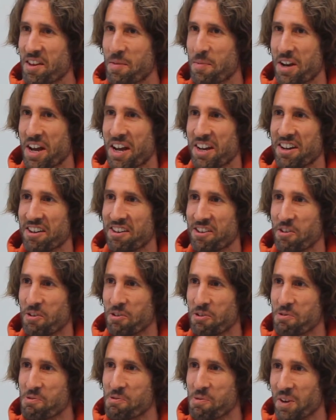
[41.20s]
a bit
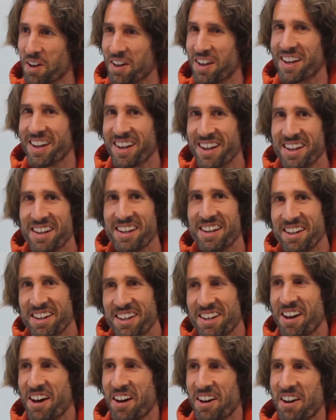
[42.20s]
antisocial
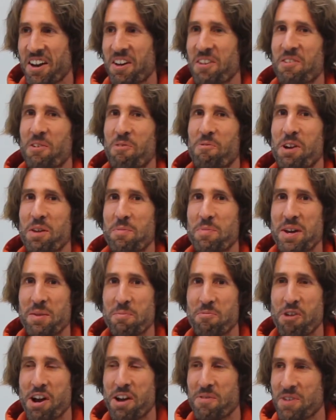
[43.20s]
and, I don't know, not really
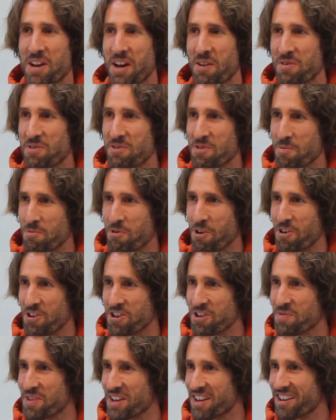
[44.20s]
being brave enough to
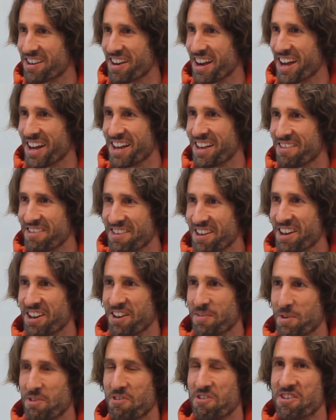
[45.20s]
approach him and say, you
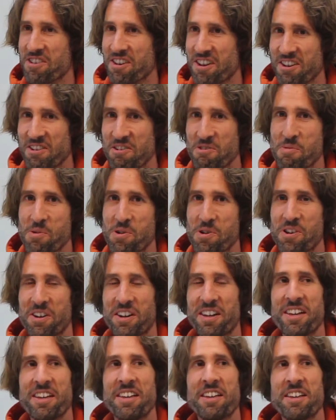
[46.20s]
know, I'm interested in your work.